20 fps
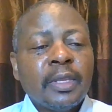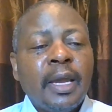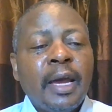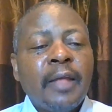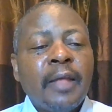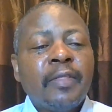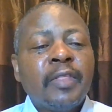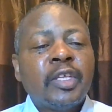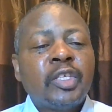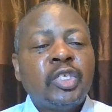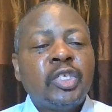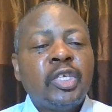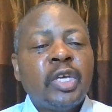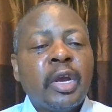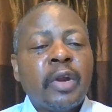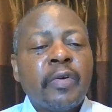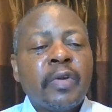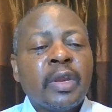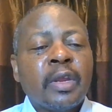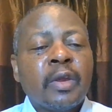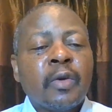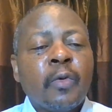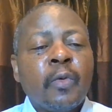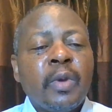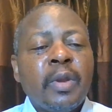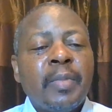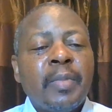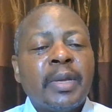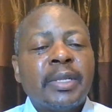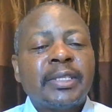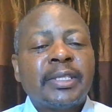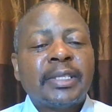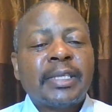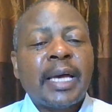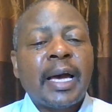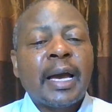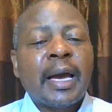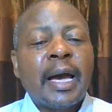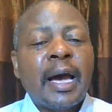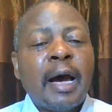And the cheering women
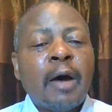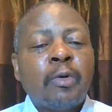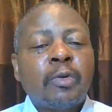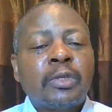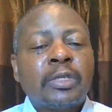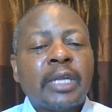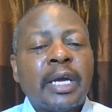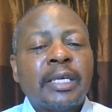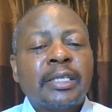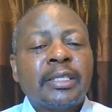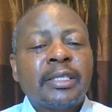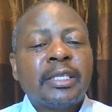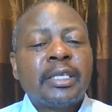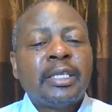sang out and